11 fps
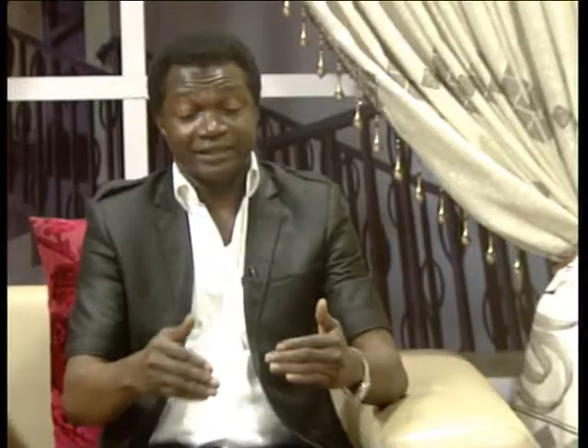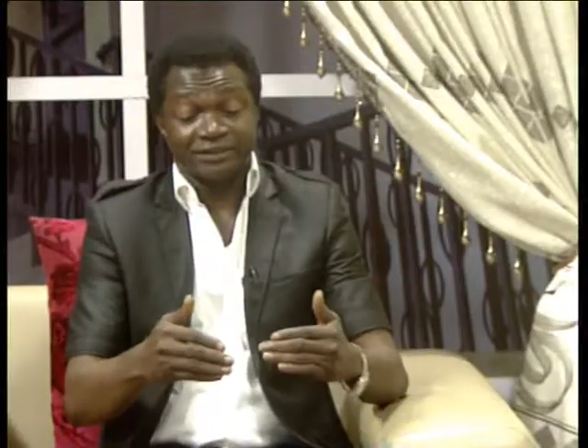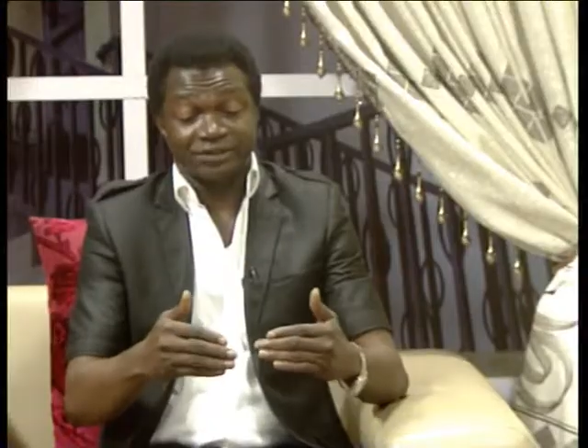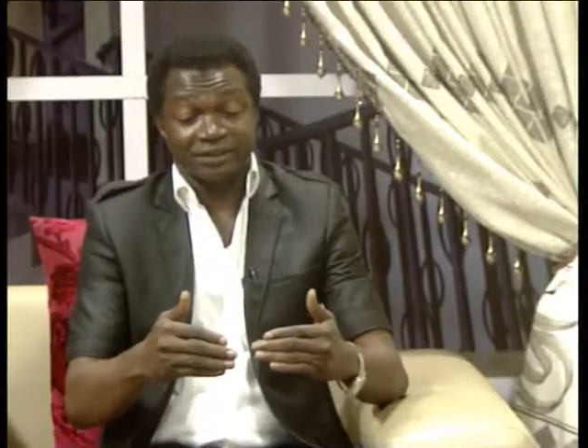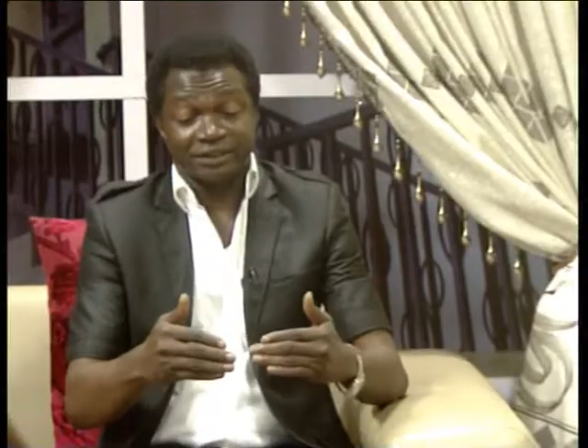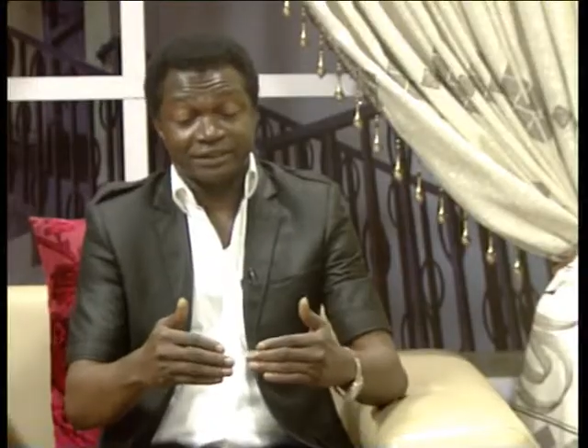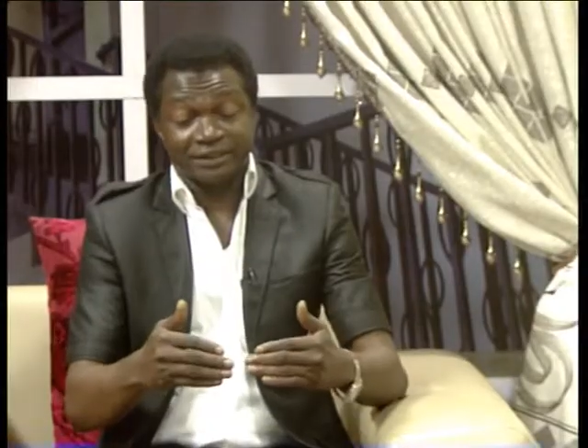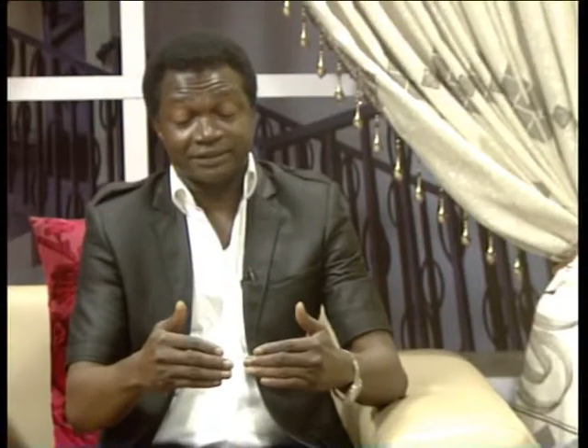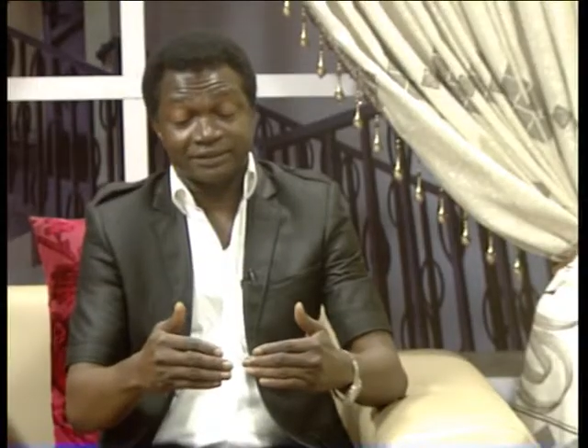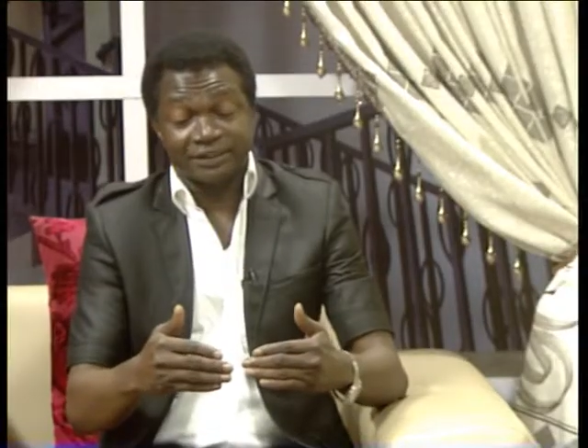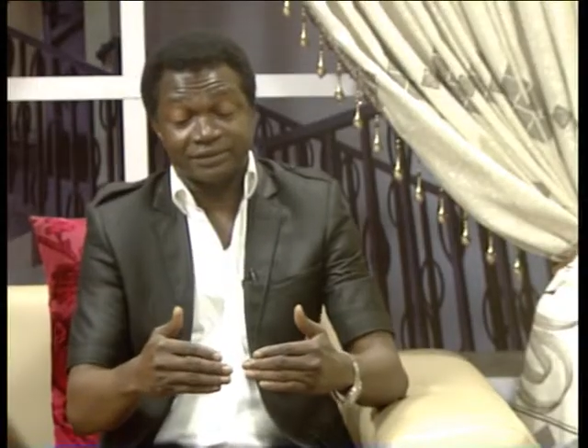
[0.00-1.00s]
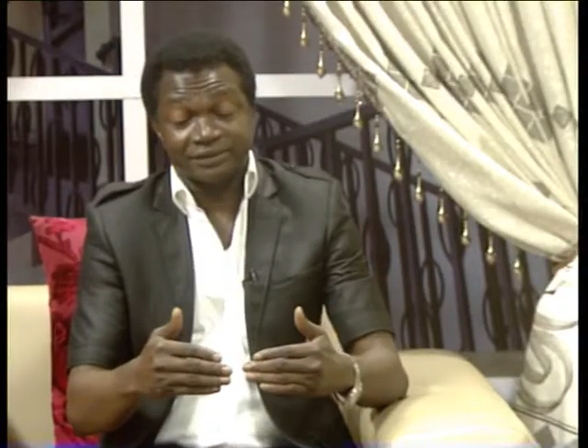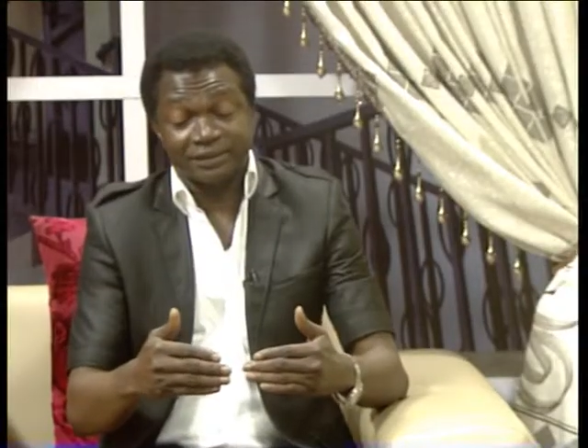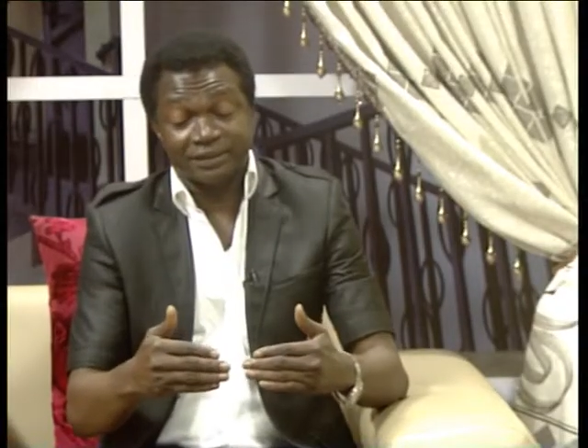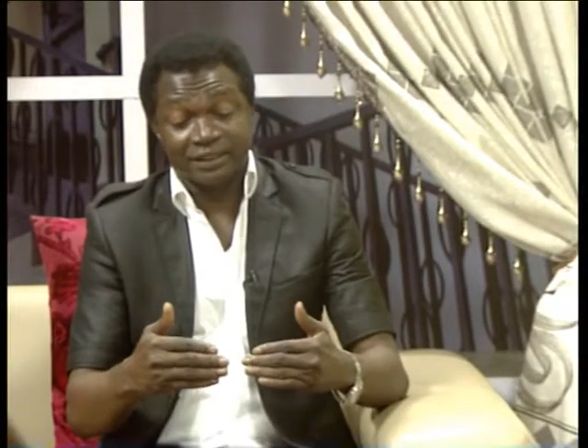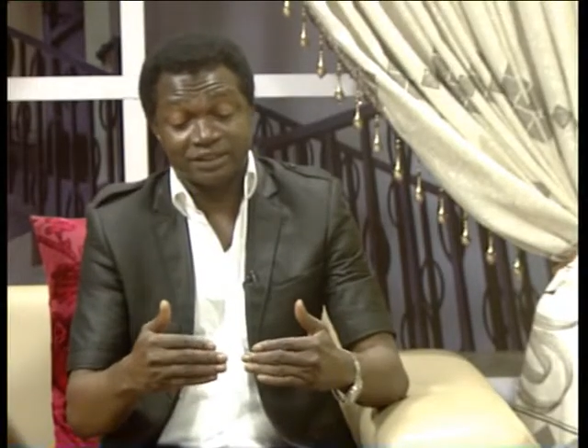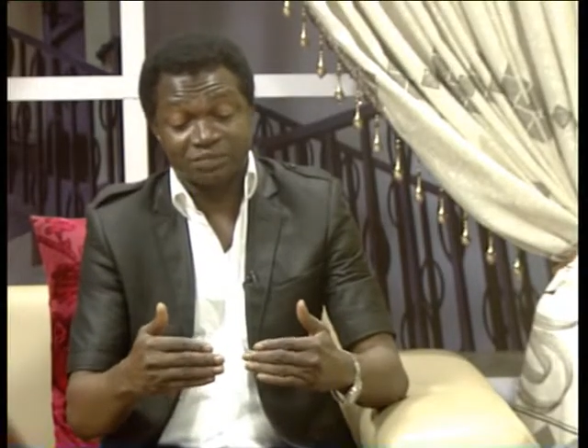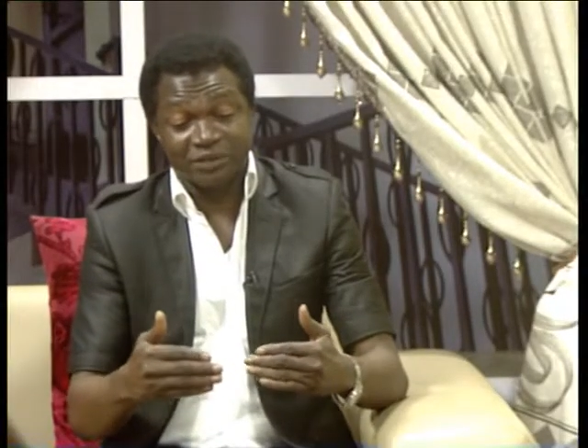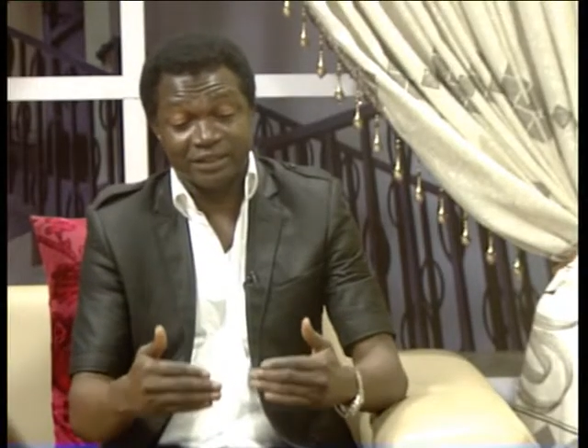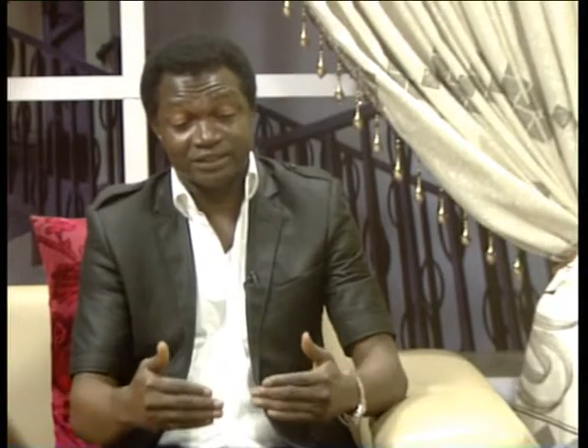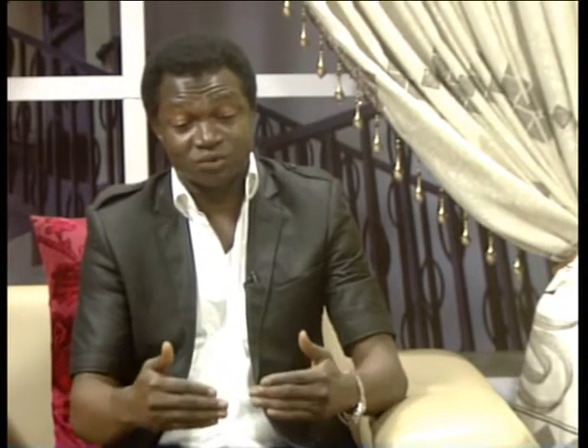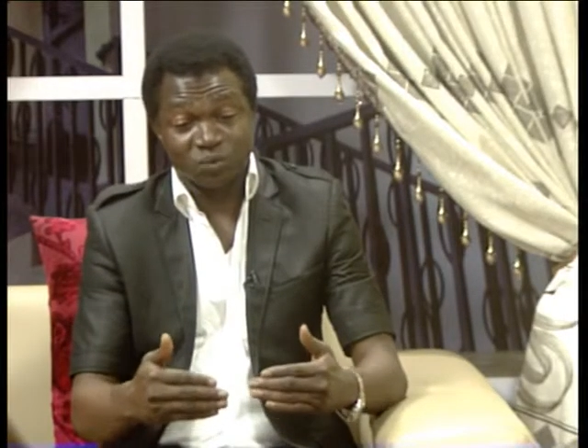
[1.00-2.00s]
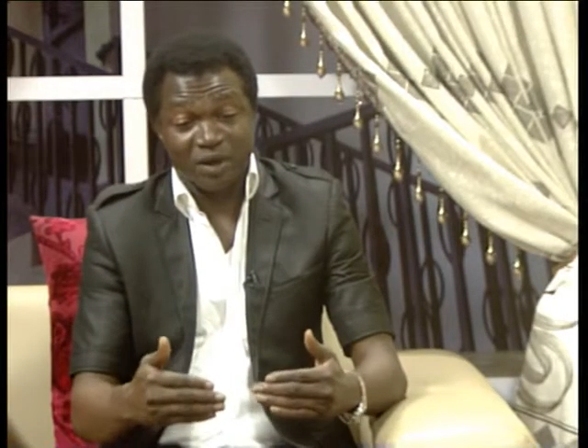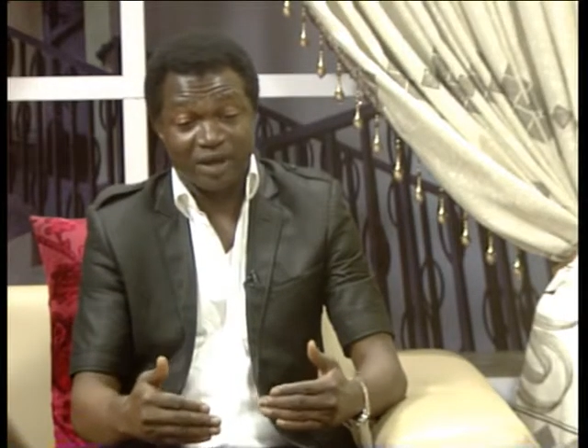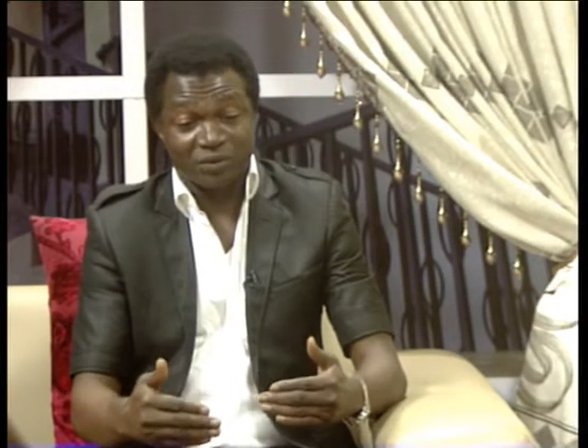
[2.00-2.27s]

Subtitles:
it explains why